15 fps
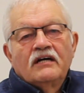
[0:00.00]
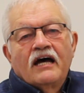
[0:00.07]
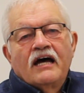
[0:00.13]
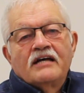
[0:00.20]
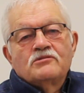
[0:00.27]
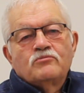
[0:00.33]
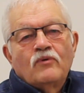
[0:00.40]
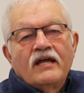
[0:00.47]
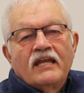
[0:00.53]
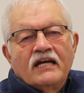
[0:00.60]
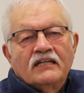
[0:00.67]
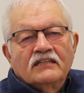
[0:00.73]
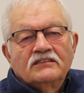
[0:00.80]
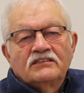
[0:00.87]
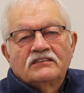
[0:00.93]
as well
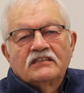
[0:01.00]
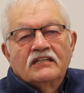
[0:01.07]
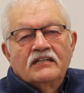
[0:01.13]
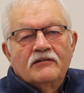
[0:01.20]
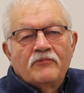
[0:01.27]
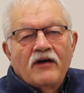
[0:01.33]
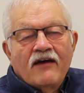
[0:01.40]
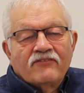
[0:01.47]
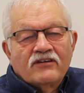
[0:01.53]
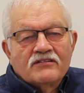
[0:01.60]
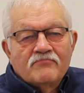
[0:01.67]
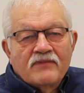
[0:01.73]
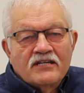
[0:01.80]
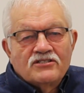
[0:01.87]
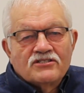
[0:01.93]
as having
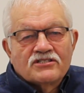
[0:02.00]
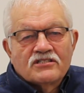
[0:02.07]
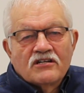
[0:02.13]
a major